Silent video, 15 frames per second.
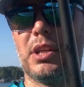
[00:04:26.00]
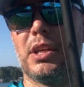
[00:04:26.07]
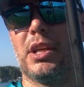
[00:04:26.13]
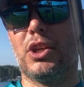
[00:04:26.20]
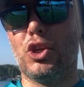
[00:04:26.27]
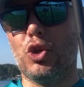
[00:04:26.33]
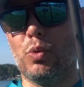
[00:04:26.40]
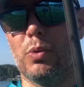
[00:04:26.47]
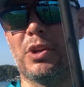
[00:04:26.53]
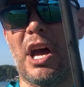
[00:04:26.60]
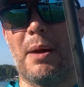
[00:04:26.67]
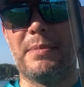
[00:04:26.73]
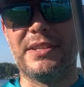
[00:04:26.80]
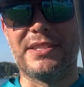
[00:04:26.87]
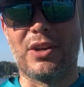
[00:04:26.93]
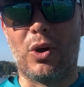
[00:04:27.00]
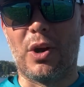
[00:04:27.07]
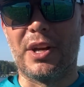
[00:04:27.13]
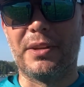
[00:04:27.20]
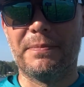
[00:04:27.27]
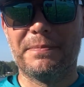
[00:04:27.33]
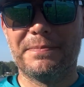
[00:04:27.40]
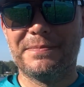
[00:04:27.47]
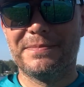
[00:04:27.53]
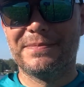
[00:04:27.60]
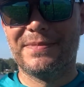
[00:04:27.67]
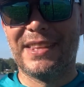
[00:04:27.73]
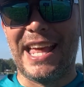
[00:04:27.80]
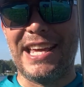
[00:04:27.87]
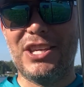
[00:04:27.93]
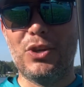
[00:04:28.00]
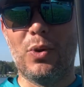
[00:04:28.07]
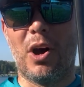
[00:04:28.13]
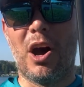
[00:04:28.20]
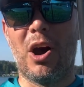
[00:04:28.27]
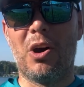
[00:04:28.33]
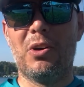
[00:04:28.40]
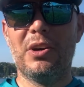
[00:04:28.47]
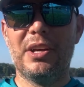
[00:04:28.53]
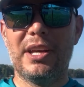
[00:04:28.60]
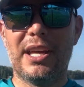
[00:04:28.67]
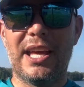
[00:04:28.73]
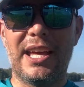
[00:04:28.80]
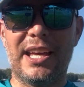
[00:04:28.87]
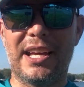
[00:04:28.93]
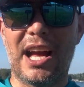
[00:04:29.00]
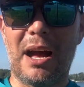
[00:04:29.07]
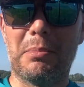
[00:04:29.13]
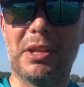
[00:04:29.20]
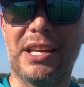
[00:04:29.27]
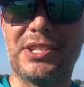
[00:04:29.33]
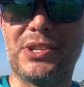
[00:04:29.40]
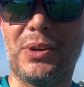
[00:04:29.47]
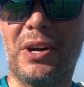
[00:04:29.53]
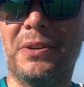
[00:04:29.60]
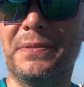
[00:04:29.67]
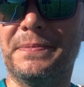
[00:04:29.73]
You will not be sorry. Thank you all, and God bless you all.